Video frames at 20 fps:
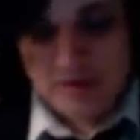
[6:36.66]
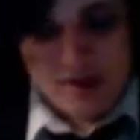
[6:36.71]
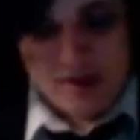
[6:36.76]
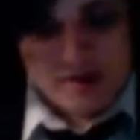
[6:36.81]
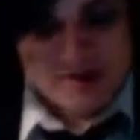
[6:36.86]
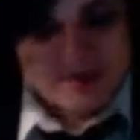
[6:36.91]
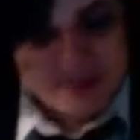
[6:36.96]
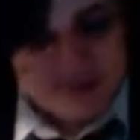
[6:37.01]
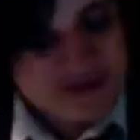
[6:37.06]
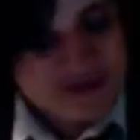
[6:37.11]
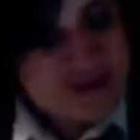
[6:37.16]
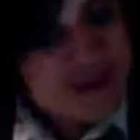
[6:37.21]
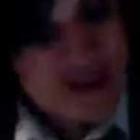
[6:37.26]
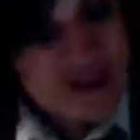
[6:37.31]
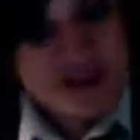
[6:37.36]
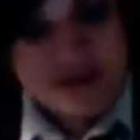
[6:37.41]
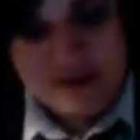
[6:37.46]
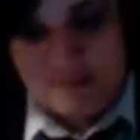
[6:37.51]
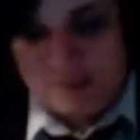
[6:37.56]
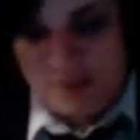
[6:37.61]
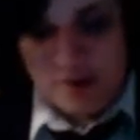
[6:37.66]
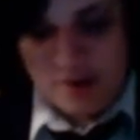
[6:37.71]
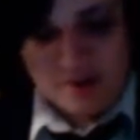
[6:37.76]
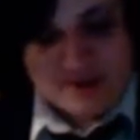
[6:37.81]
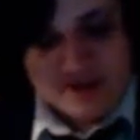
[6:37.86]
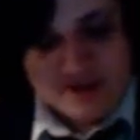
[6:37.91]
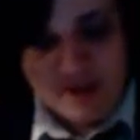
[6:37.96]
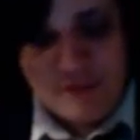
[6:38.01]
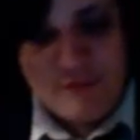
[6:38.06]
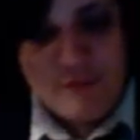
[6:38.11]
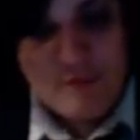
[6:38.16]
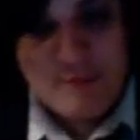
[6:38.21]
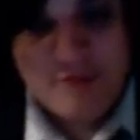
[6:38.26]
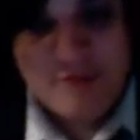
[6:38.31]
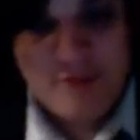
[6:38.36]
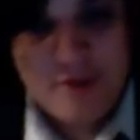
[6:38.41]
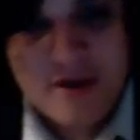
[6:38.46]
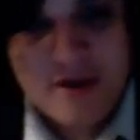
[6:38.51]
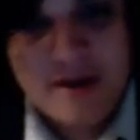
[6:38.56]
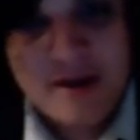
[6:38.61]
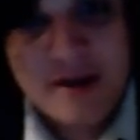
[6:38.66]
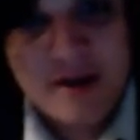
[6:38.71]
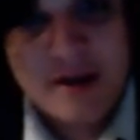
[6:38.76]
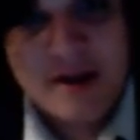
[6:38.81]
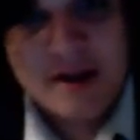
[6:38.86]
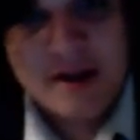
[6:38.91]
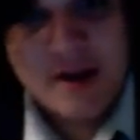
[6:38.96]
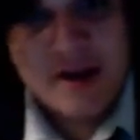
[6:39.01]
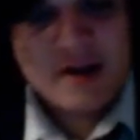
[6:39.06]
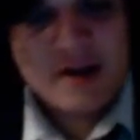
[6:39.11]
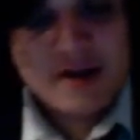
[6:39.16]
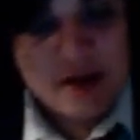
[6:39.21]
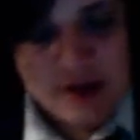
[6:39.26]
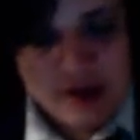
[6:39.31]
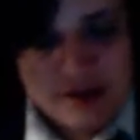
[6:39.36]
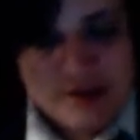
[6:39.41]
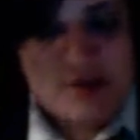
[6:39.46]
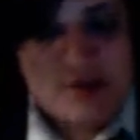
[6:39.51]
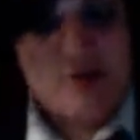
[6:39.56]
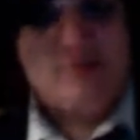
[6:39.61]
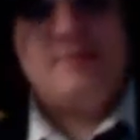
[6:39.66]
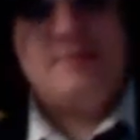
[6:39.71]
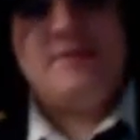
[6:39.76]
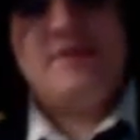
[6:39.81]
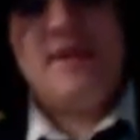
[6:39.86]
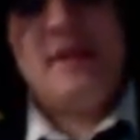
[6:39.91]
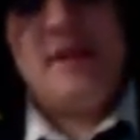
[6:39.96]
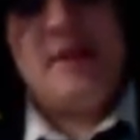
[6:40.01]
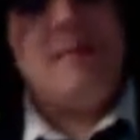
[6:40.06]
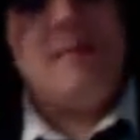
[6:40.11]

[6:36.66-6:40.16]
knows? We've seen some new stuff from Freak at Doomsday.